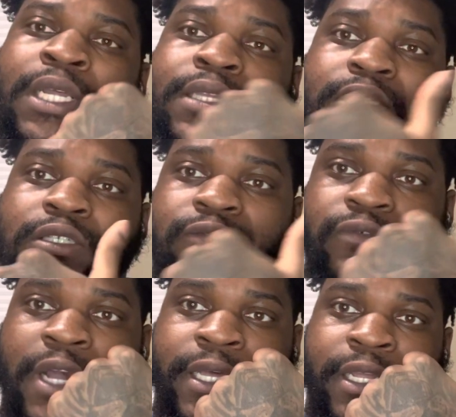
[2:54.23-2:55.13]
this is
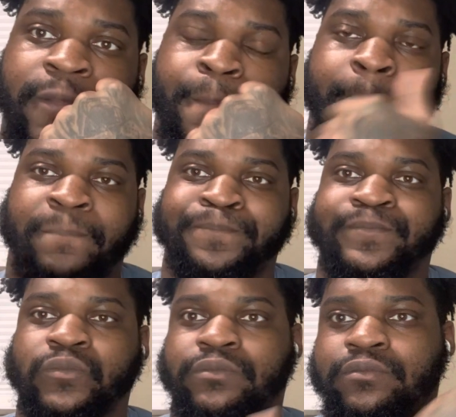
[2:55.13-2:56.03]
Friday.
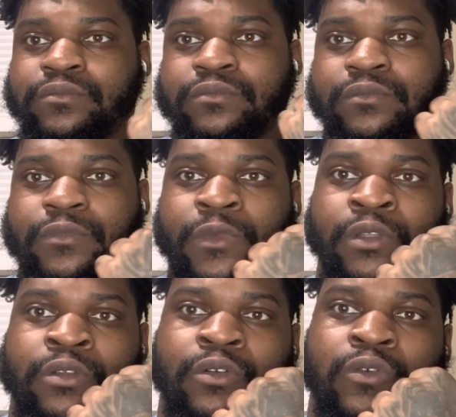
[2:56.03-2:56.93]

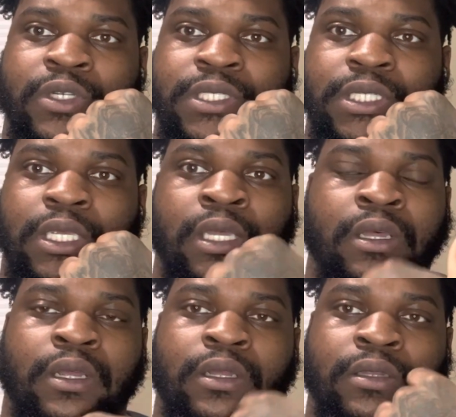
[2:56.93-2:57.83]
You're gonna see,
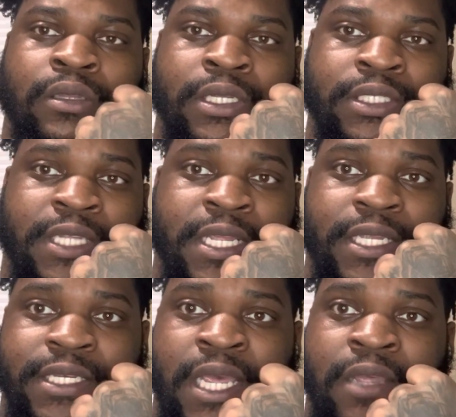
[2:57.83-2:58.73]
let's say the
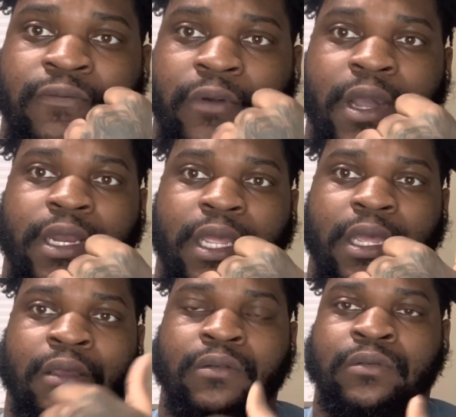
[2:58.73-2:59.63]
date
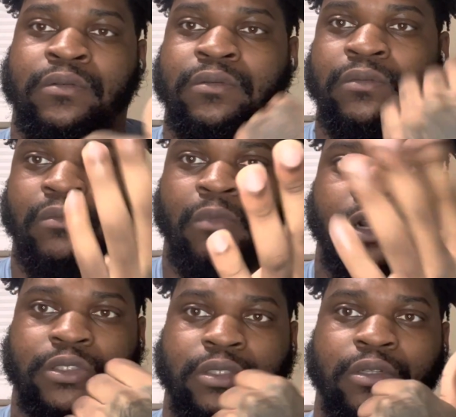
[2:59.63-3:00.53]
Friday,
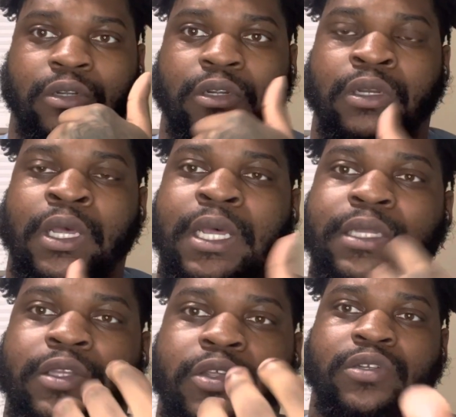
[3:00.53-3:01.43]
March 3rd,
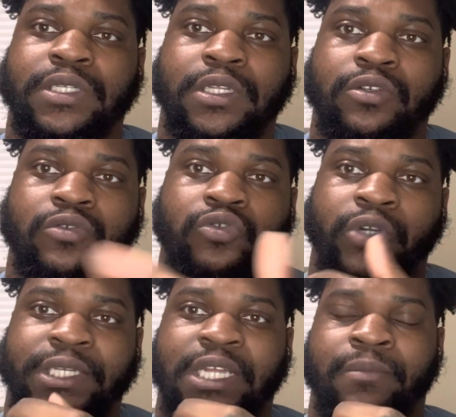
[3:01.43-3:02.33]
then see the 2
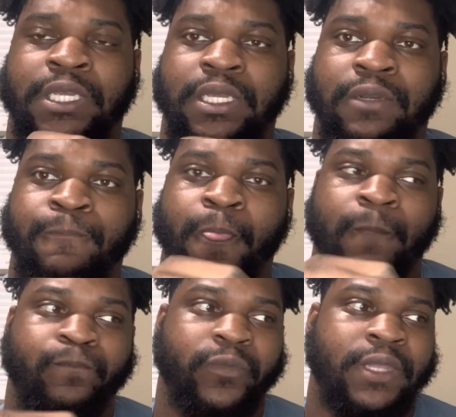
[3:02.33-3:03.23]
trades I'm in.
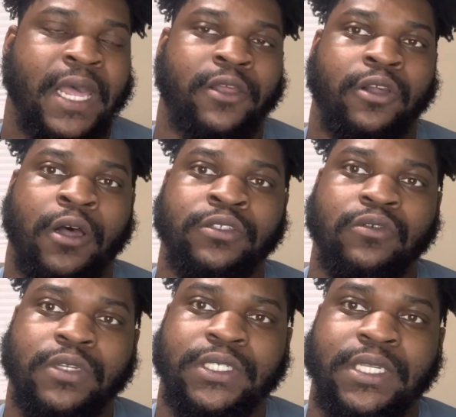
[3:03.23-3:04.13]
Now, you're also
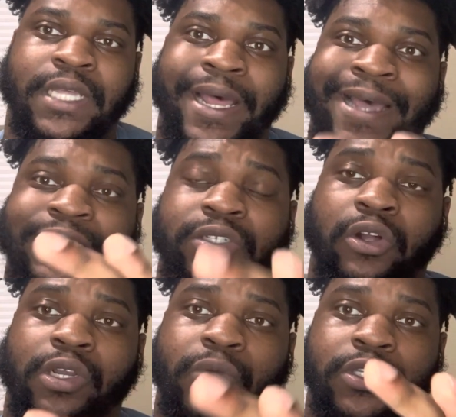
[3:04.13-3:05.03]
going to see that I
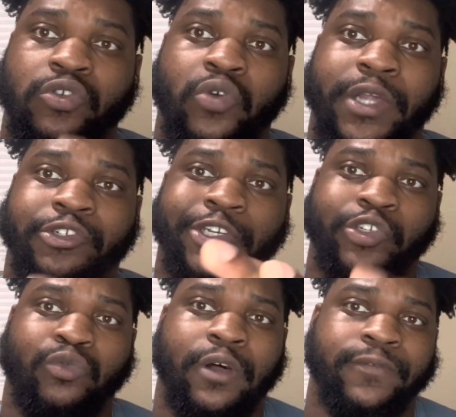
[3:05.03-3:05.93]
started with
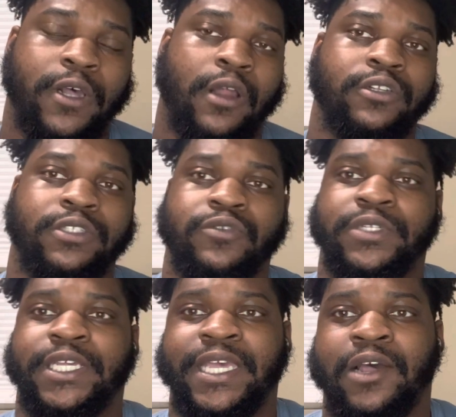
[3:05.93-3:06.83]
$212. This was
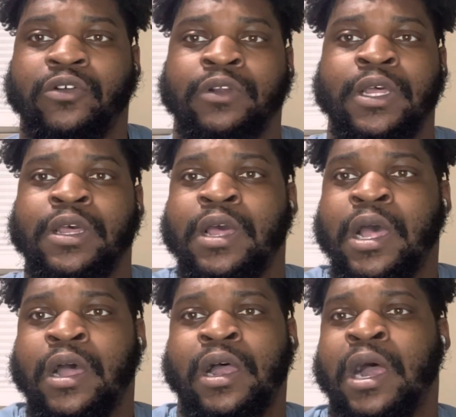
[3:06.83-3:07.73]
the account
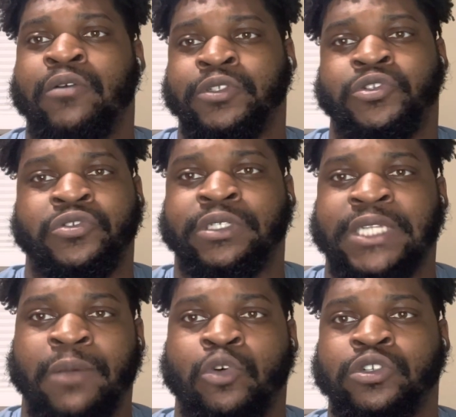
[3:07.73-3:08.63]
I was using because
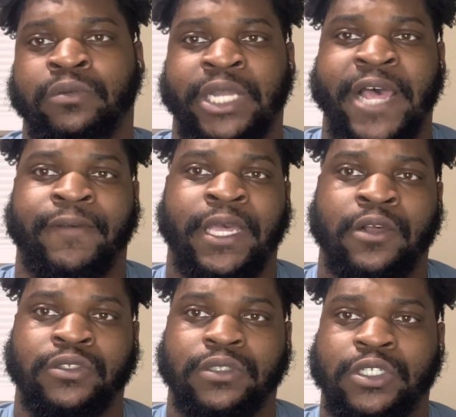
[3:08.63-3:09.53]
I have multiple live
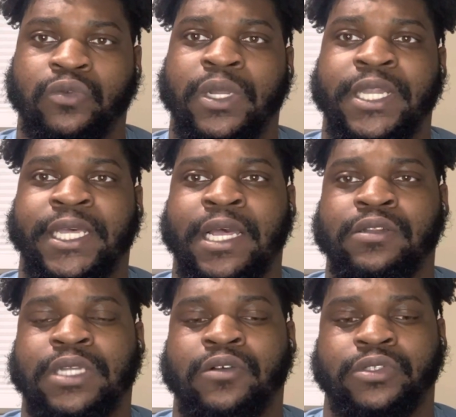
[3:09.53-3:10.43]
accounts. So this is one of the
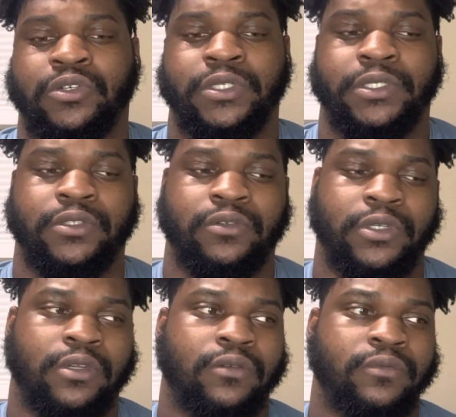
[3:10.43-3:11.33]
accounts I was using to, you
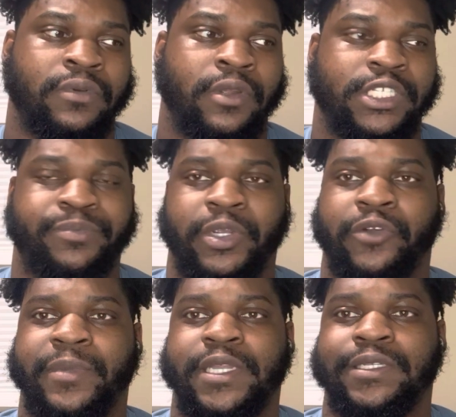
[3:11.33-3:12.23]
know,
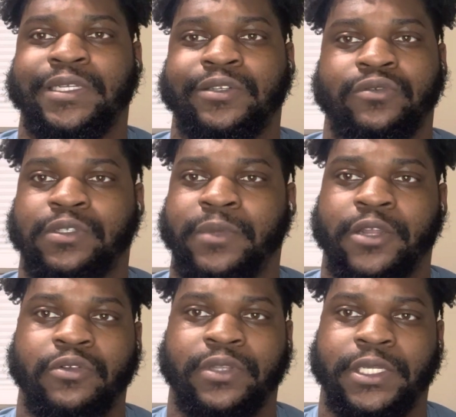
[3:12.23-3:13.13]
experiment and do some
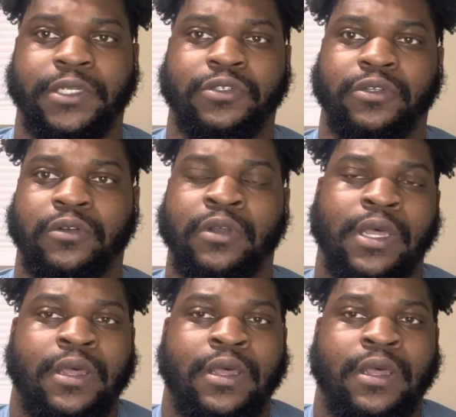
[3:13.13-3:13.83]
other things. So,